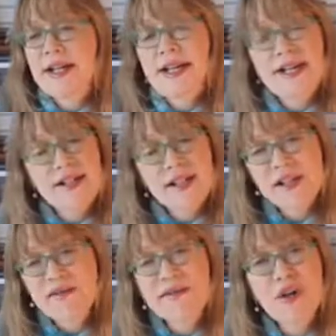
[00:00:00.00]
And it
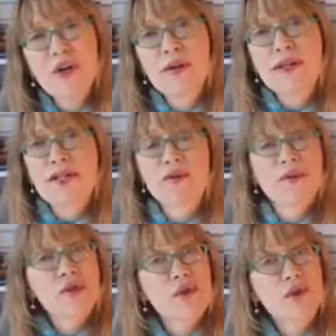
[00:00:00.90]
doesn't flow into a
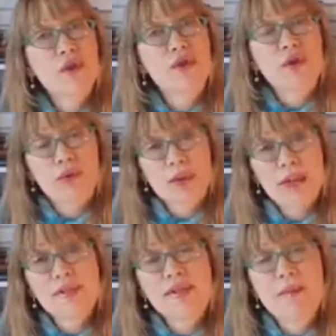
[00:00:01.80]
circle or a ring,
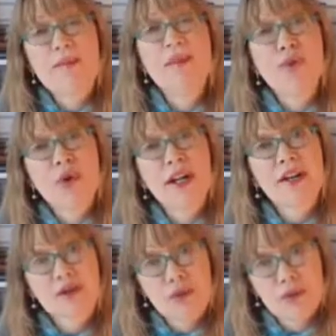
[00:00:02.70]
but something more like a
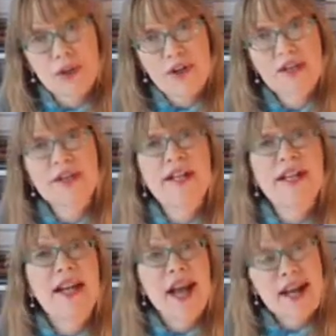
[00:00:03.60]
toroid.
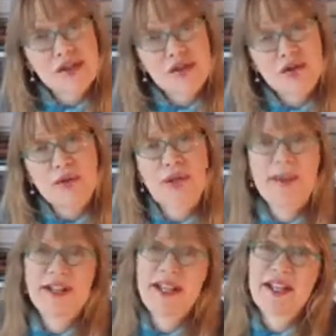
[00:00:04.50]
It has to, in
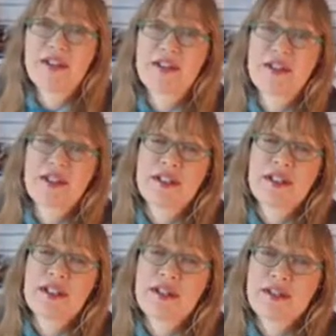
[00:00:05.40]
my later
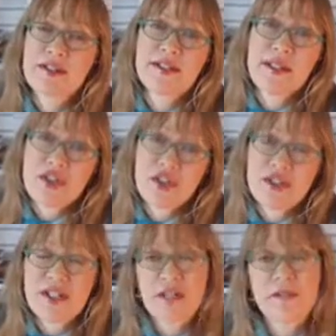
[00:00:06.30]
uh,
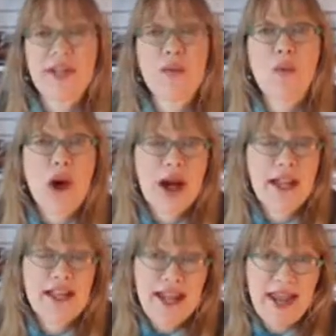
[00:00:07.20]
discussions explain why
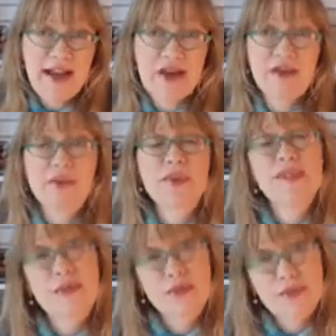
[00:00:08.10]
and how with
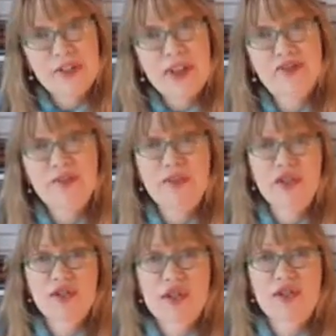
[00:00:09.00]
simple video
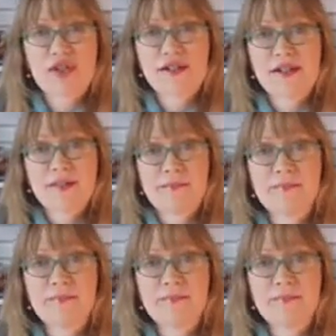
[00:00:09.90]
demonstrations.